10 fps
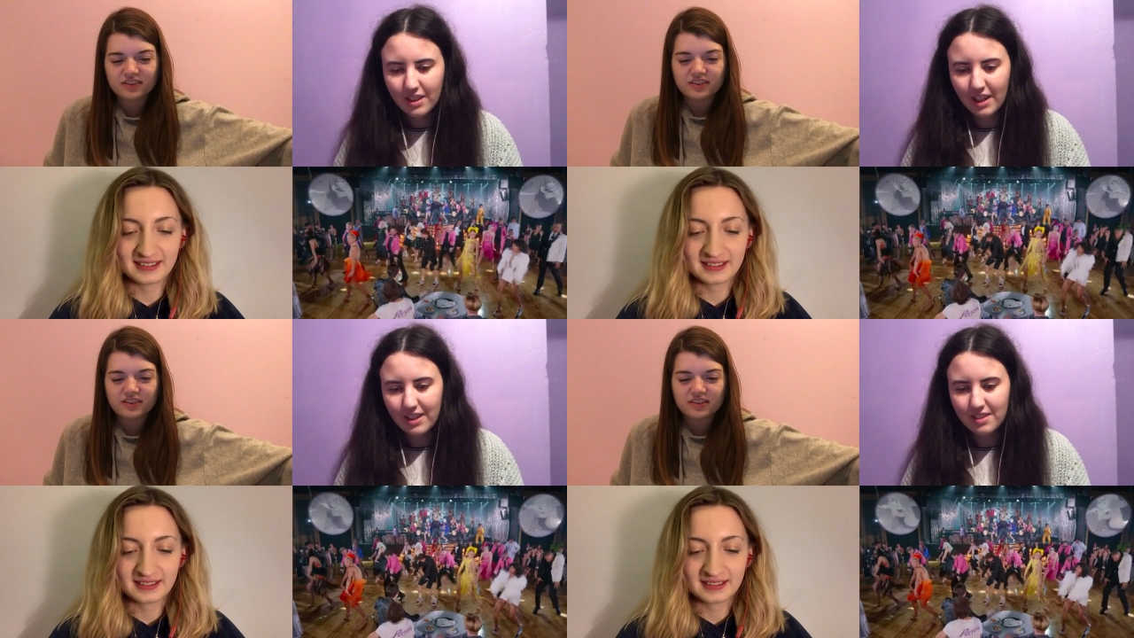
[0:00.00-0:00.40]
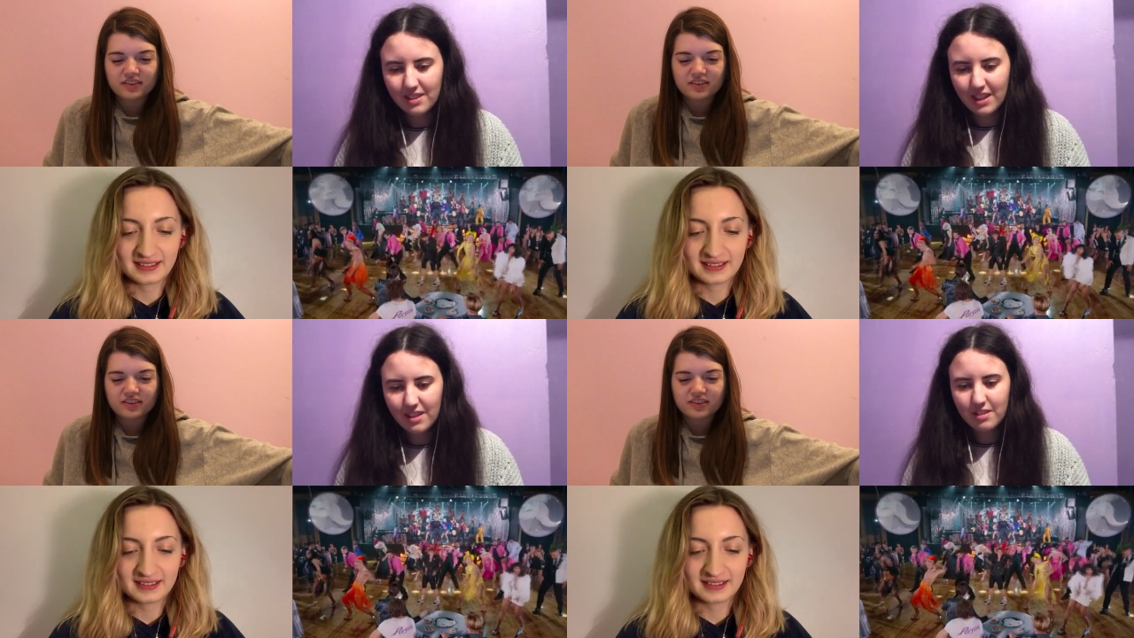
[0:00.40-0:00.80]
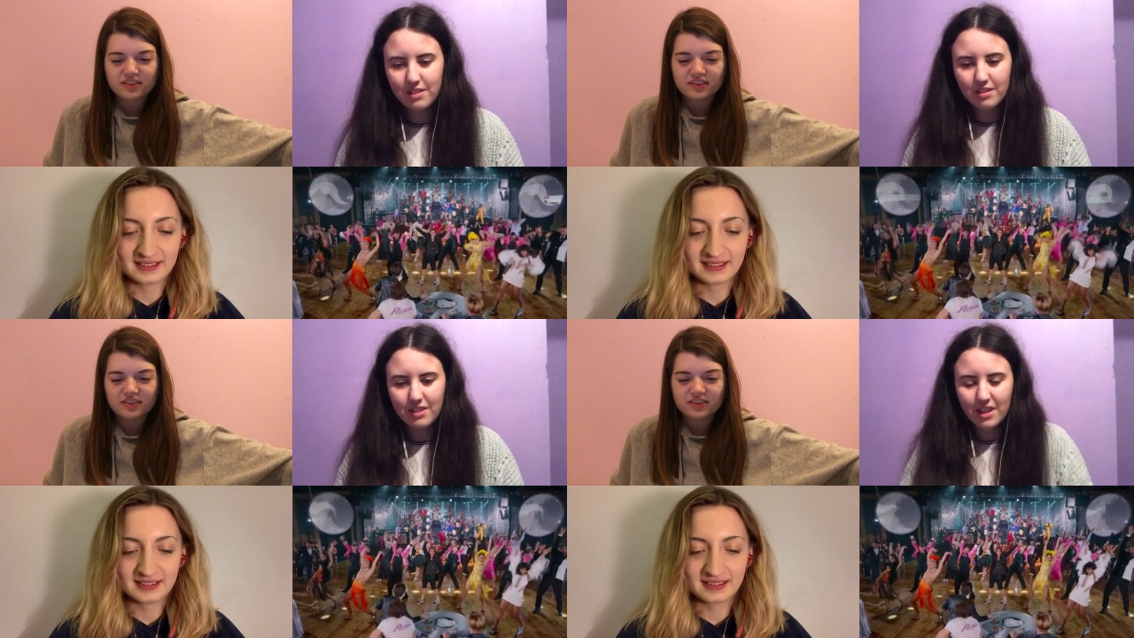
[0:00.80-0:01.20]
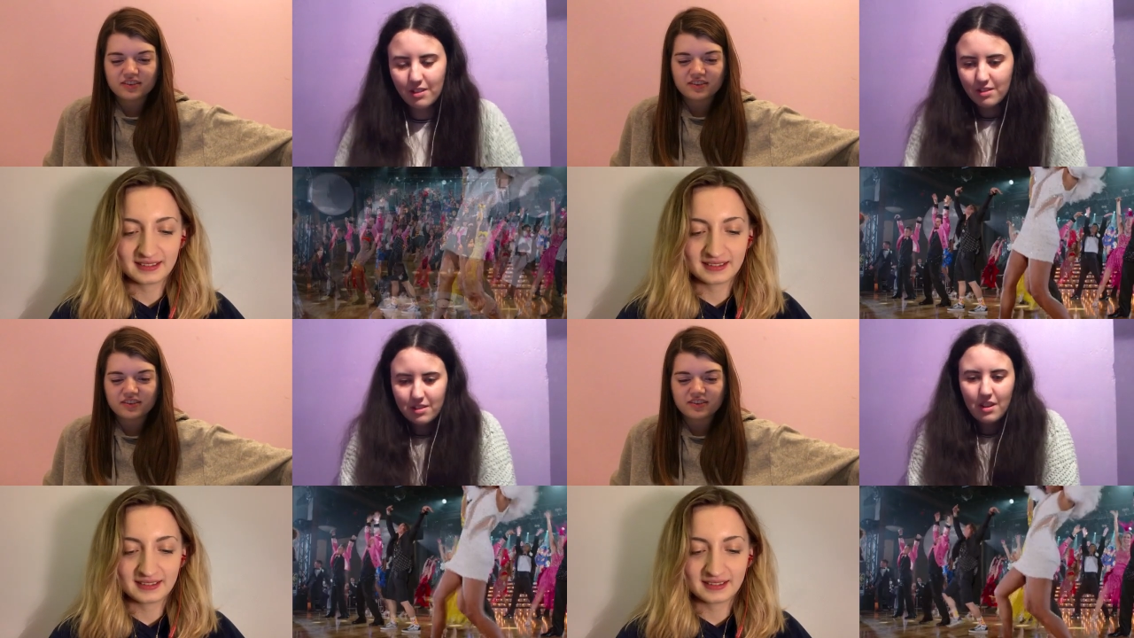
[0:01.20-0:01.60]
Speaker 1: Okay, so they did they
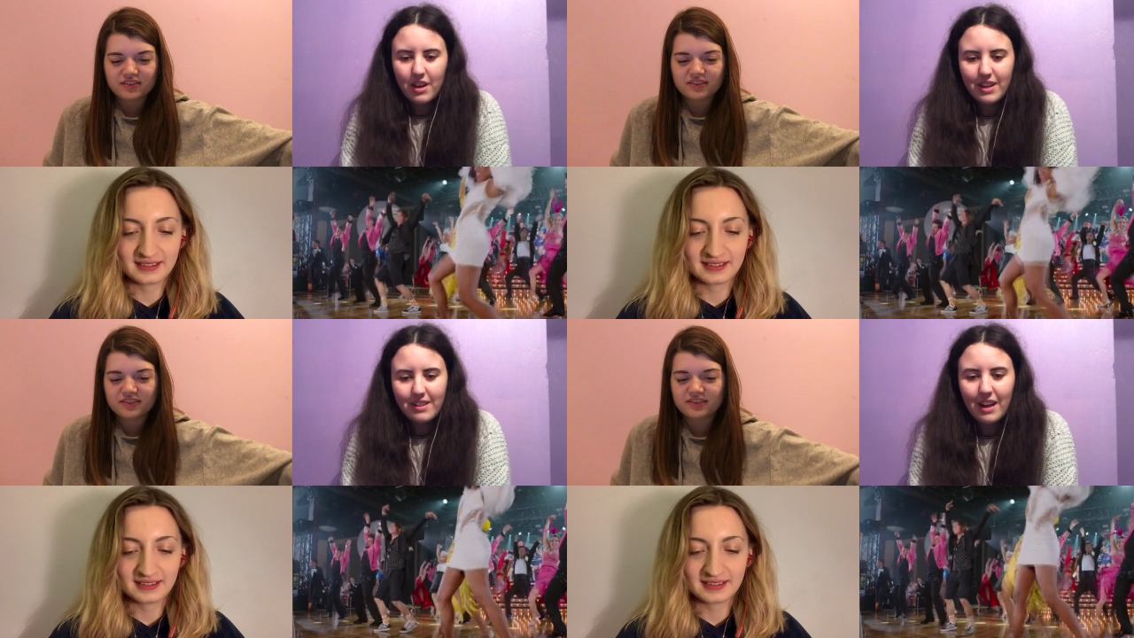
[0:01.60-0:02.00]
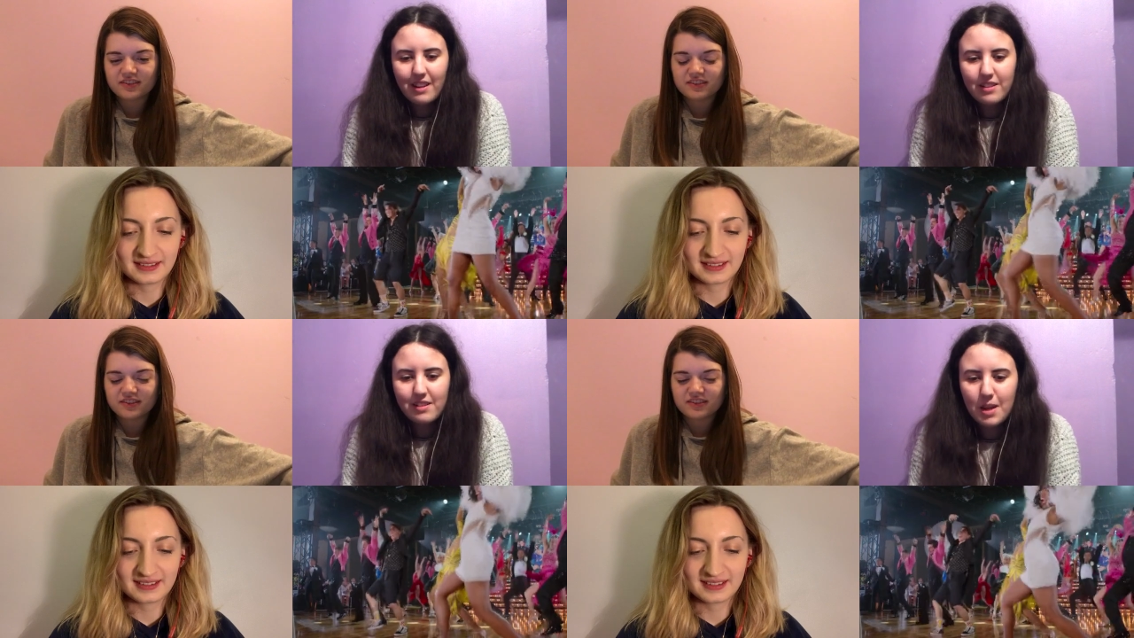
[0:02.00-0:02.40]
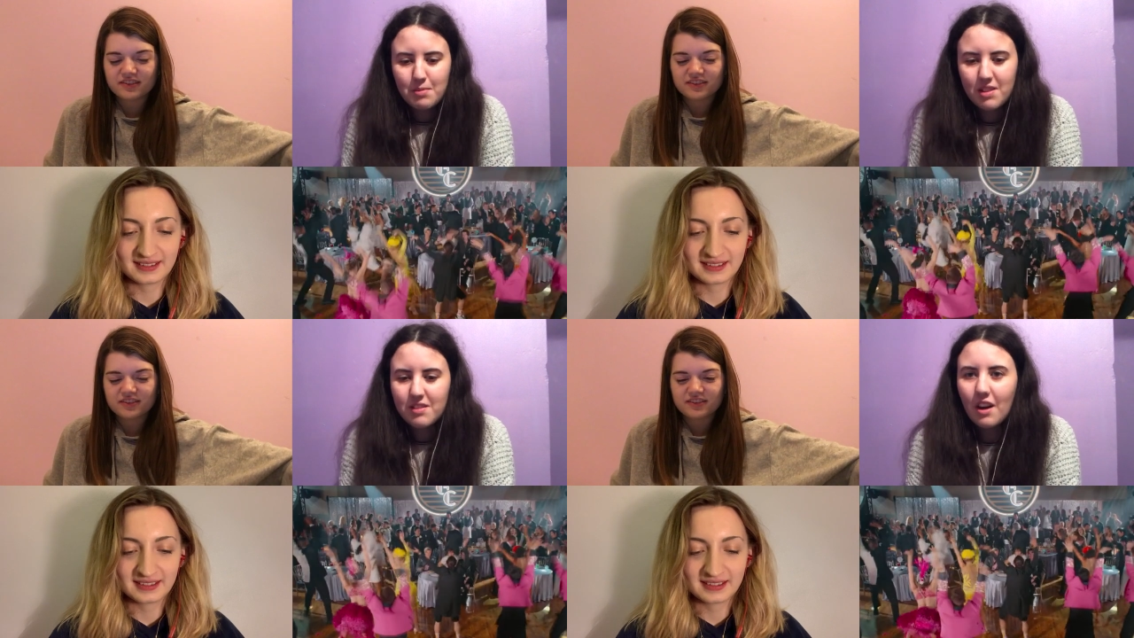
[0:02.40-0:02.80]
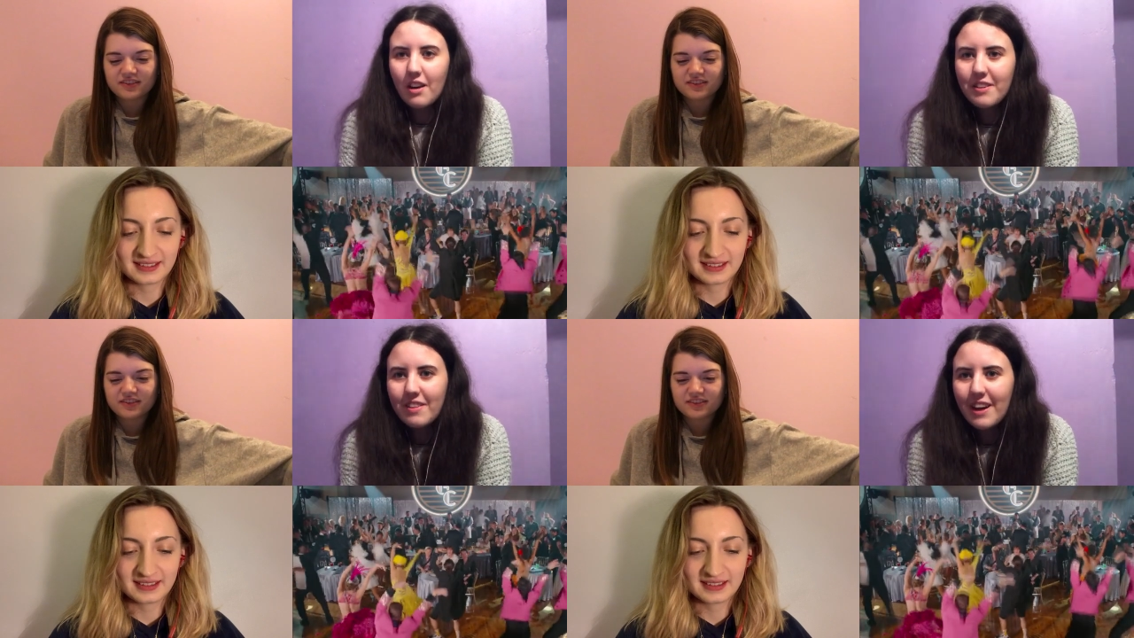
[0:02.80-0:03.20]
do dessert exactly the same as the
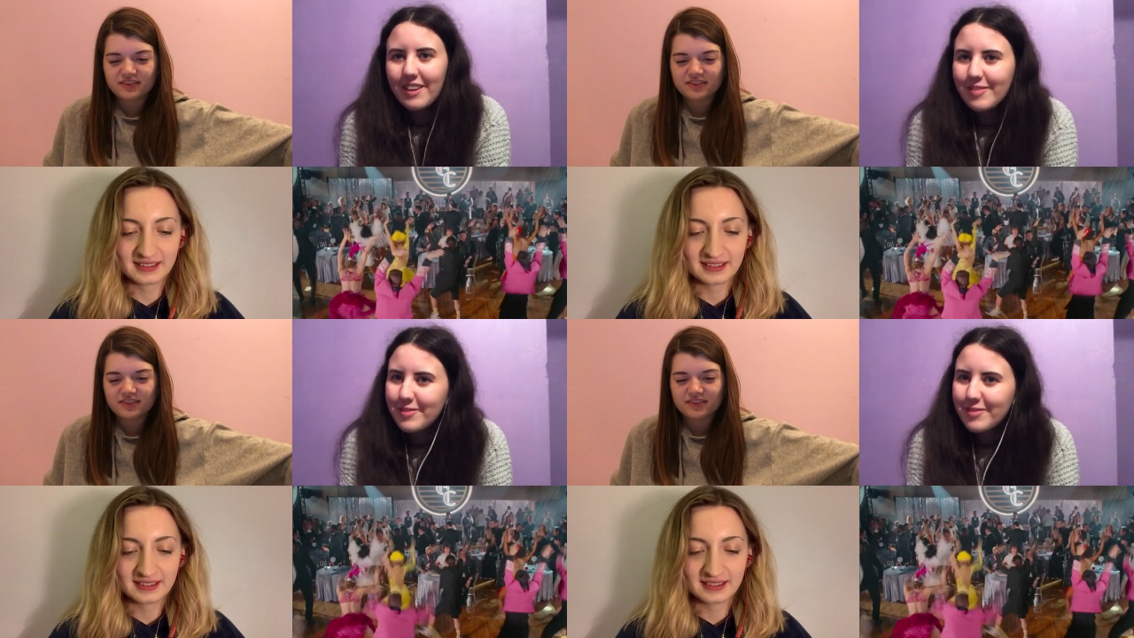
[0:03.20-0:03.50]
starter then.